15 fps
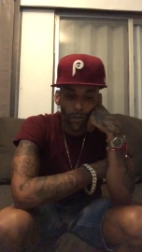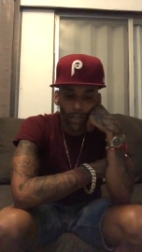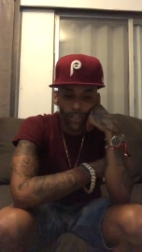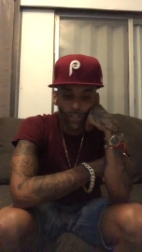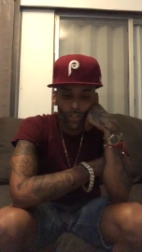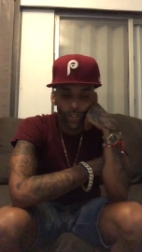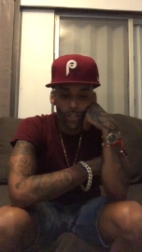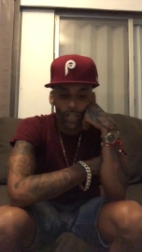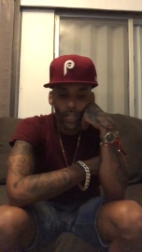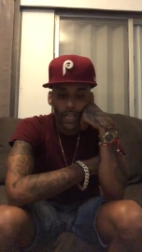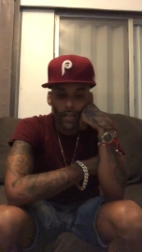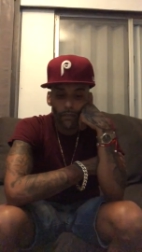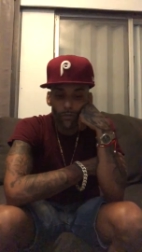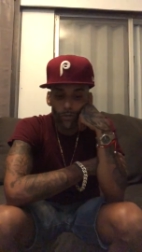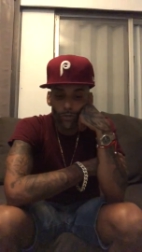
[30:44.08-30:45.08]
blood sugar
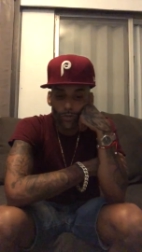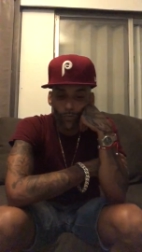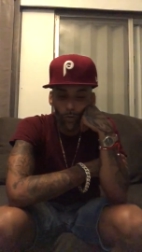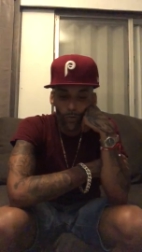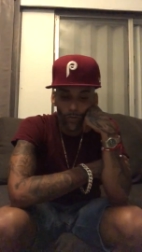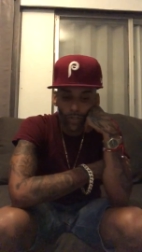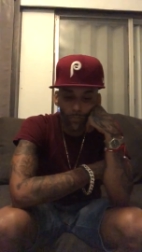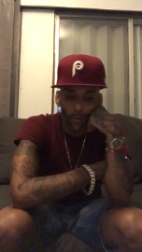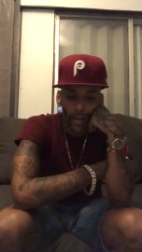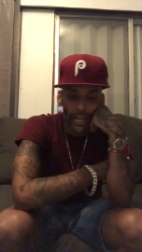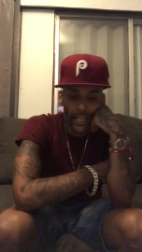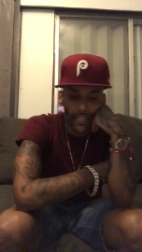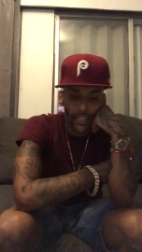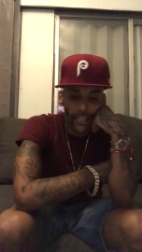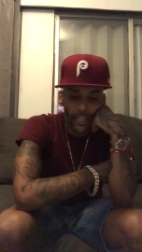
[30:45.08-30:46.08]
levels won't
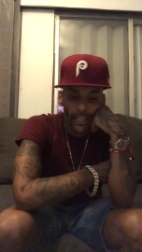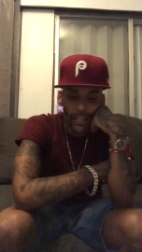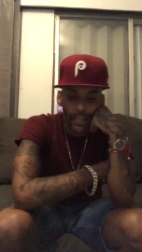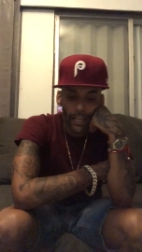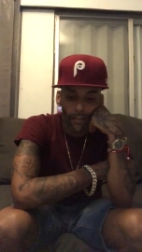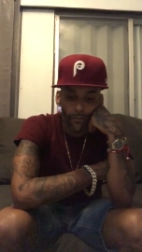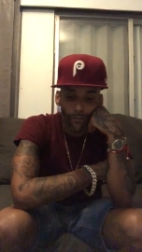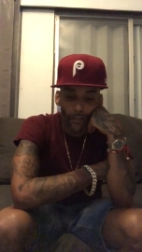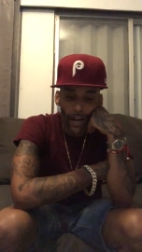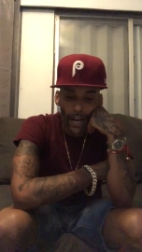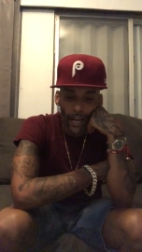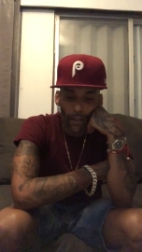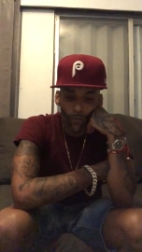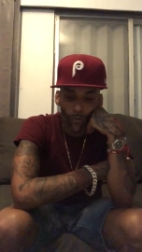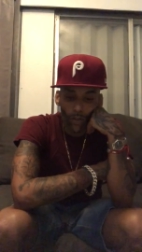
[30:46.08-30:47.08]
spike. In
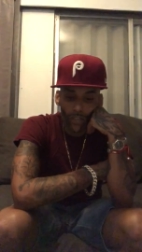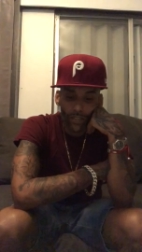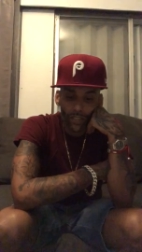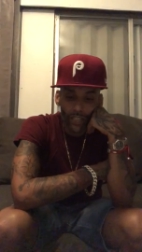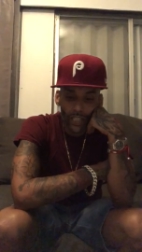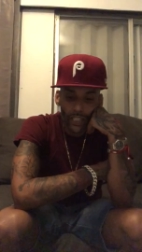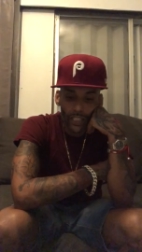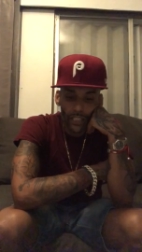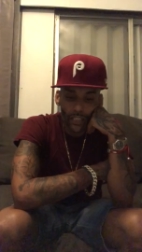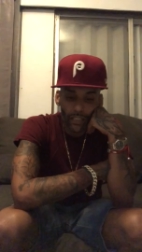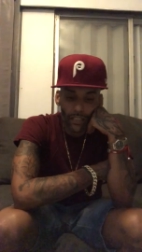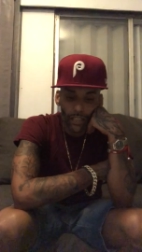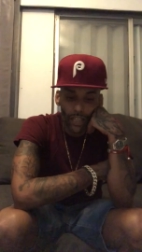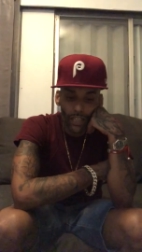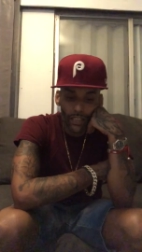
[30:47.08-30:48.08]
fact, one study
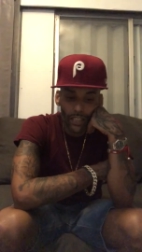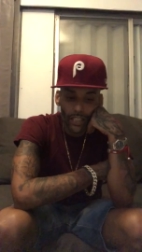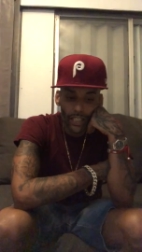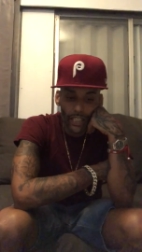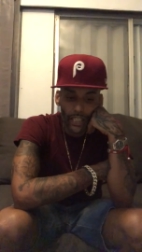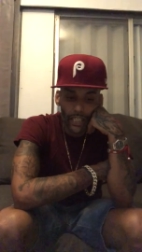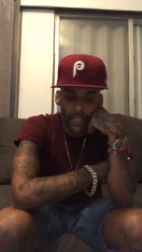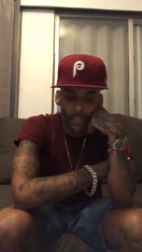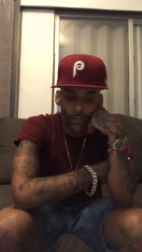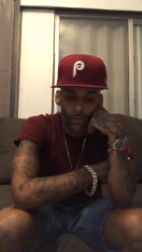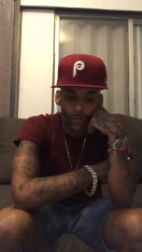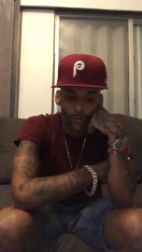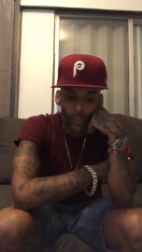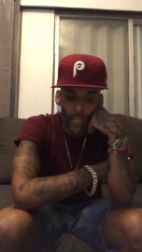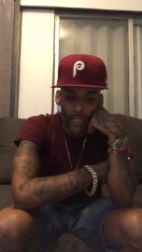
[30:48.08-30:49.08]
conducted in
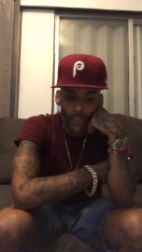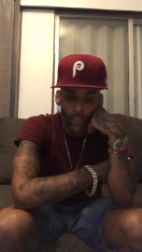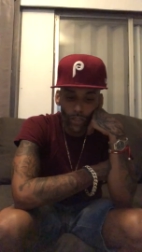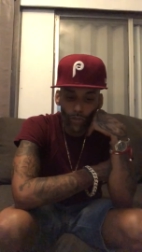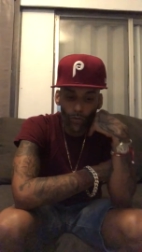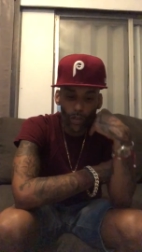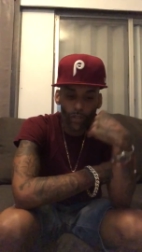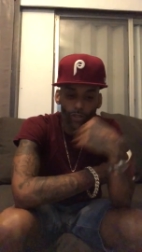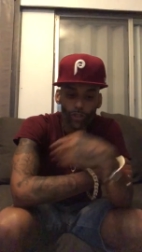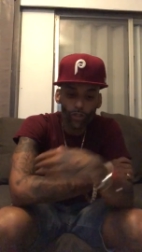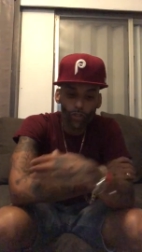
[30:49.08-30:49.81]
2012